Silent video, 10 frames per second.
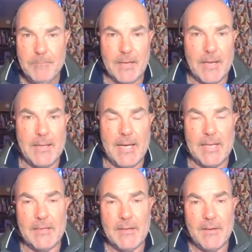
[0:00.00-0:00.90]
And
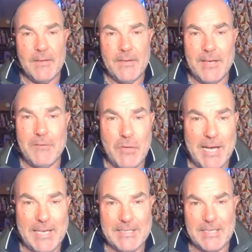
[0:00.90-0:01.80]
then in
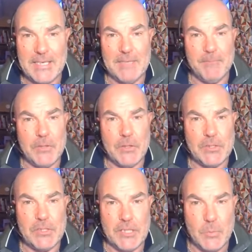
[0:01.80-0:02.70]
reality, you're
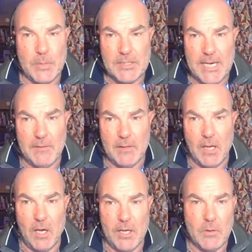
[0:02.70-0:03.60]
six weeks down the
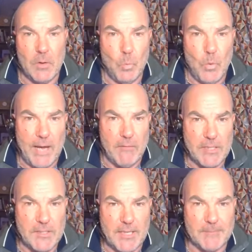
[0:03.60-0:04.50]
line, where
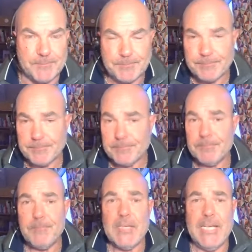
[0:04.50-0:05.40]
is it?
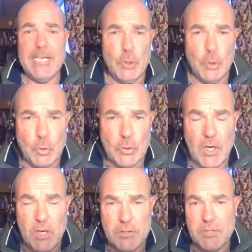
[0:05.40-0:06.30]
It's all
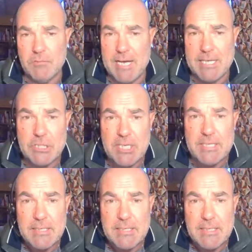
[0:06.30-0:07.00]
gone to ratchet.